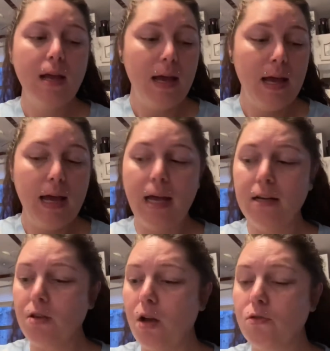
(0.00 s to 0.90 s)
And
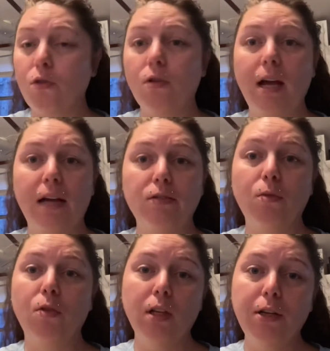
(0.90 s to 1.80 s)
it's also going to have some
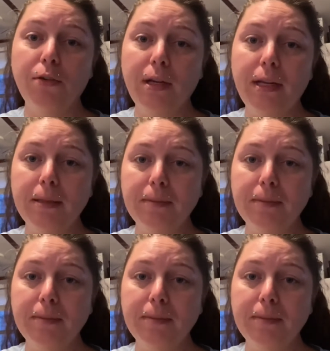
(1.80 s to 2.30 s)
glitter in it.